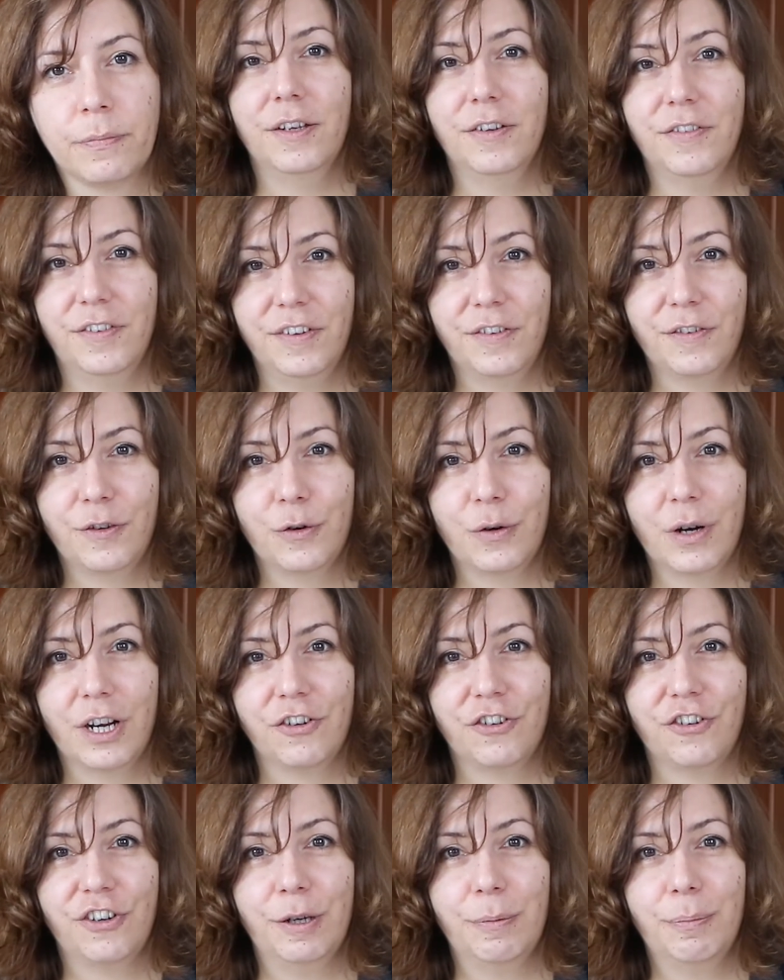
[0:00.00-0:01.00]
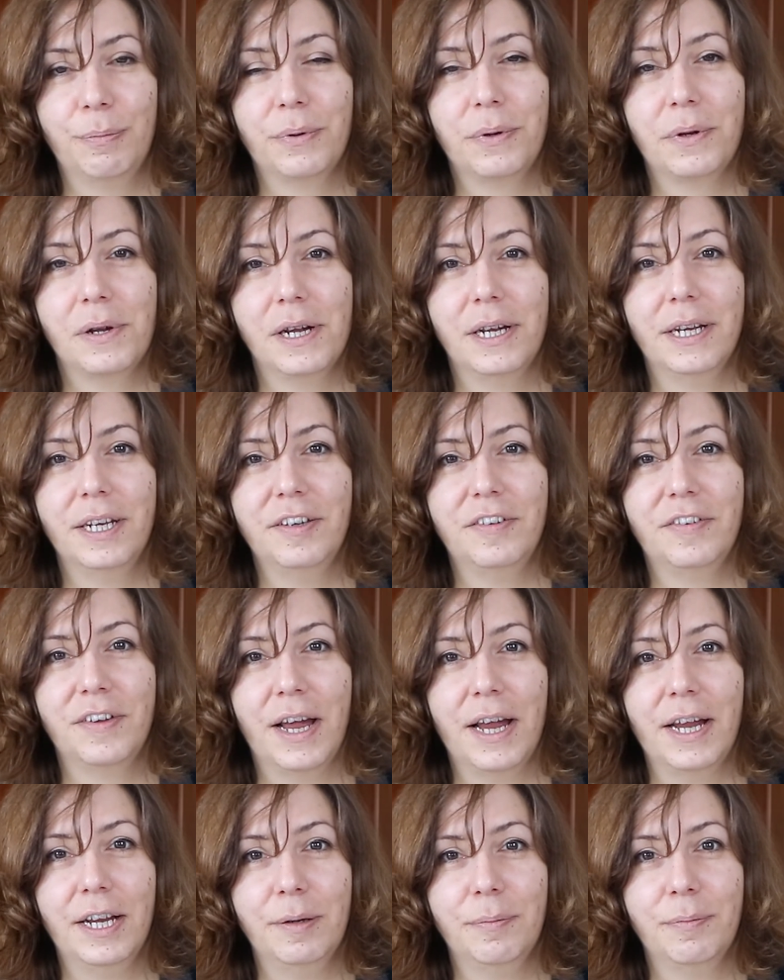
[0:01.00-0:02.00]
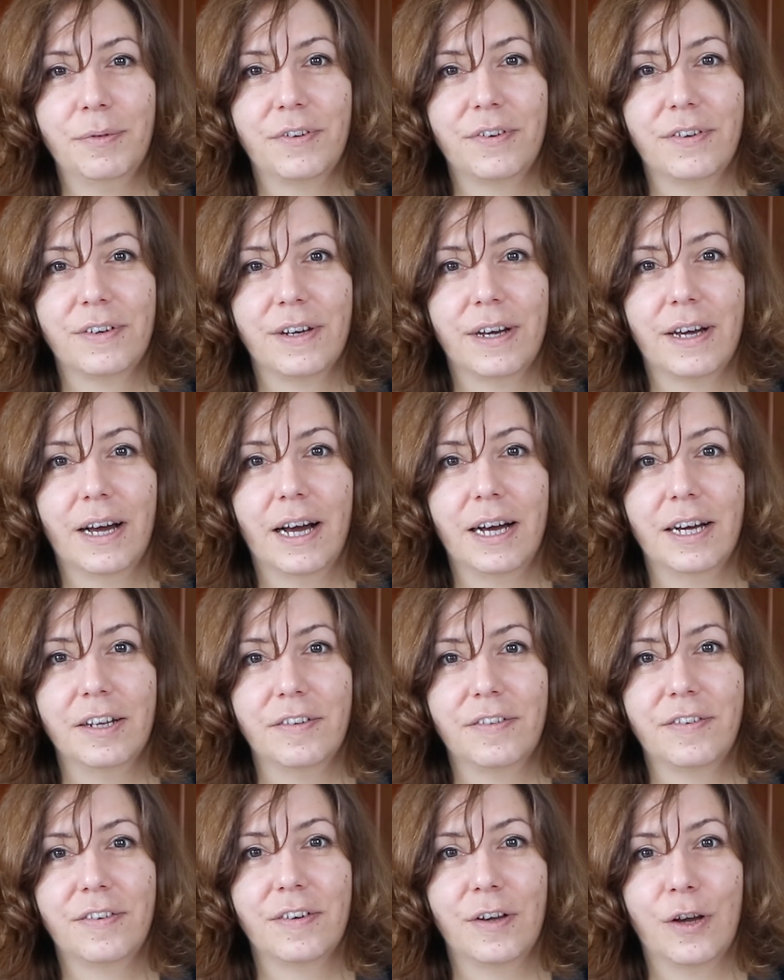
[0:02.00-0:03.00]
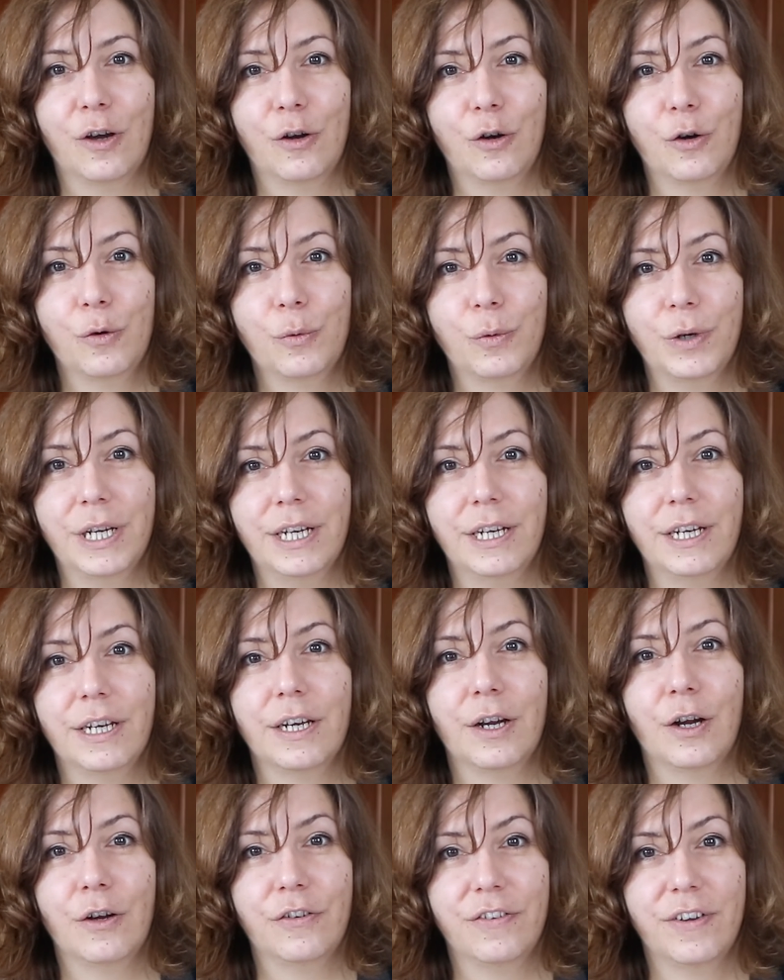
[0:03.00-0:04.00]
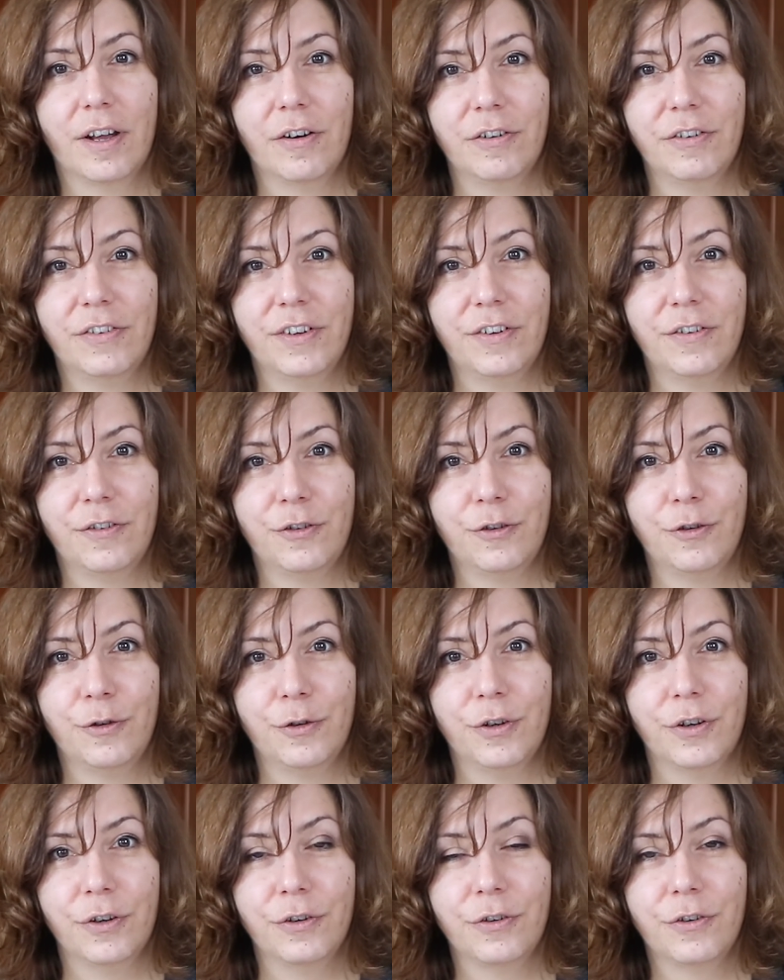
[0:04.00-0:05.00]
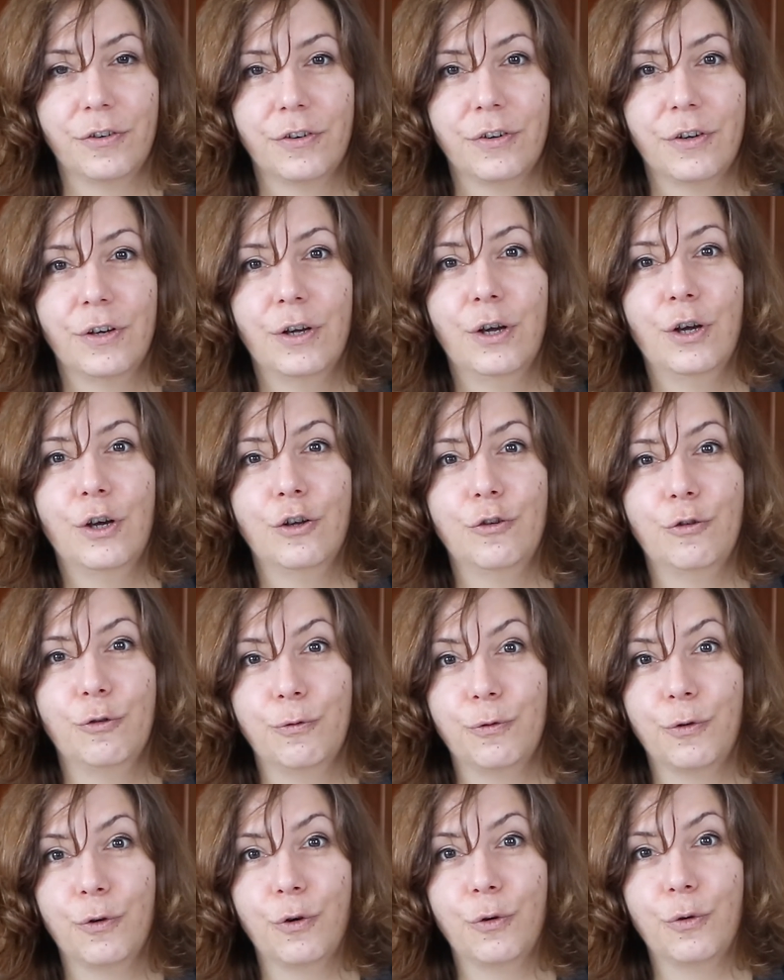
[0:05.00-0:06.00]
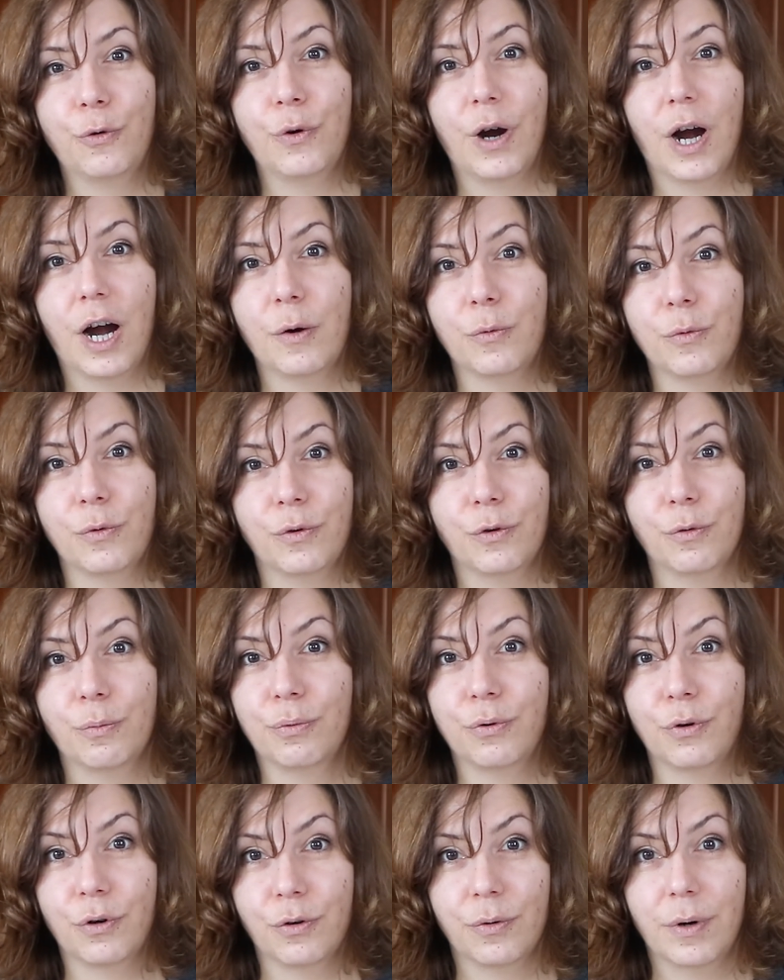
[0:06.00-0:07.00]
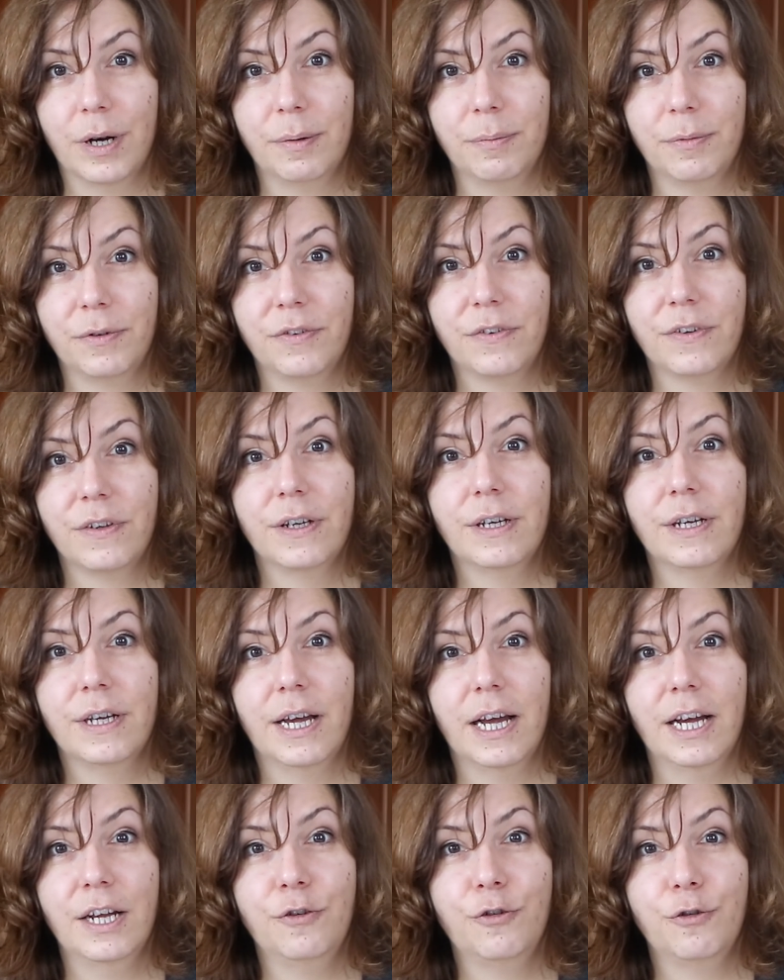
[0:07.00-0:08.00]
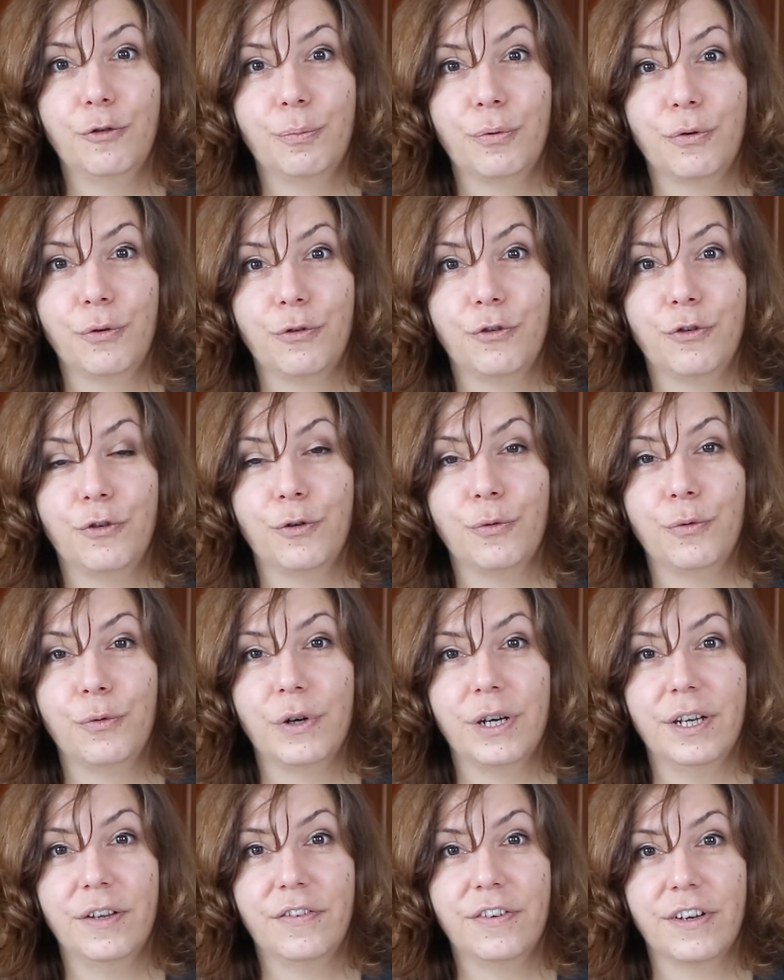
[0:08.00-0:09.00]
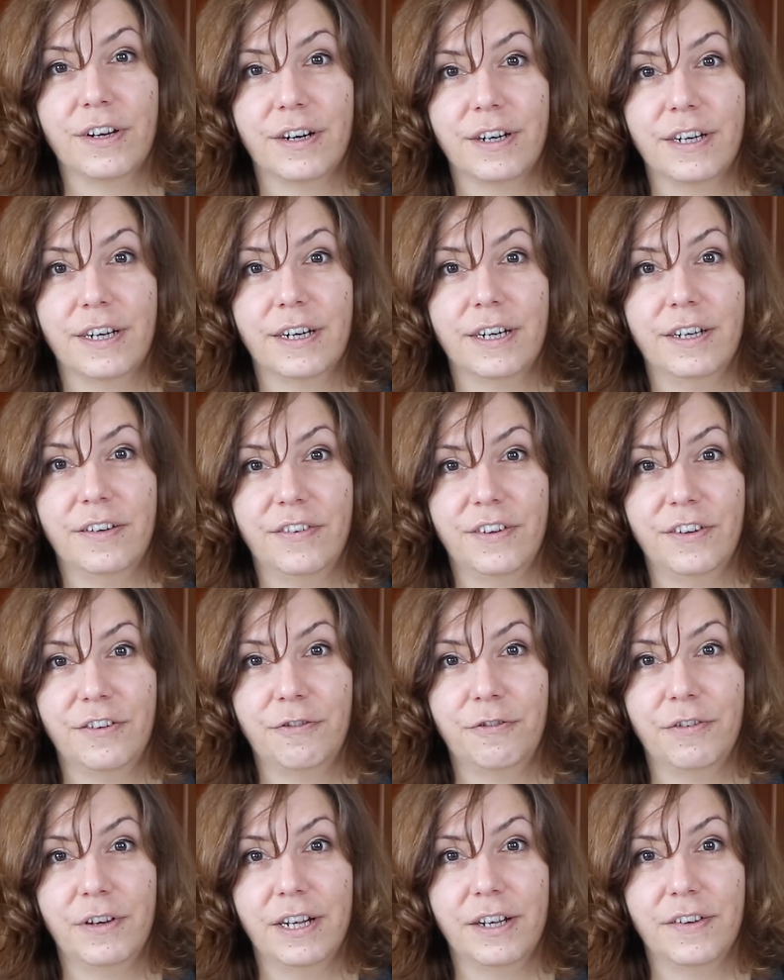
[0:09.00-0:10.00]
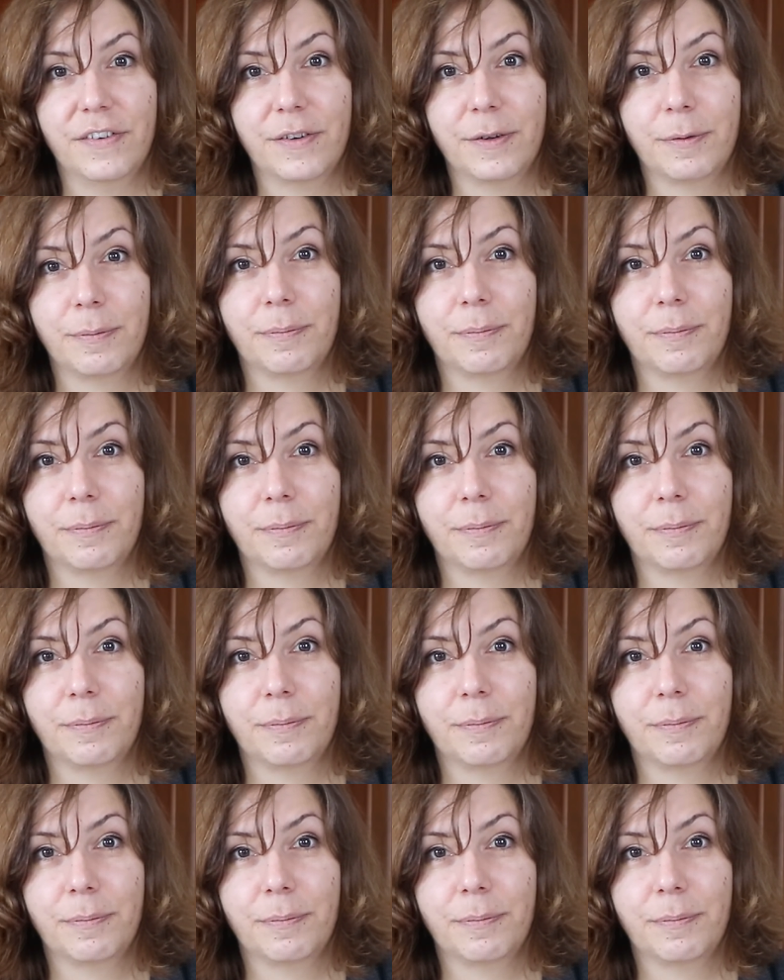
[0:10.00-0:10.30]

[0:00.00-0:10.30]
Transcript: This scholarship is aimed at allowing a talented student to follow our programs and to pursue his career in this field.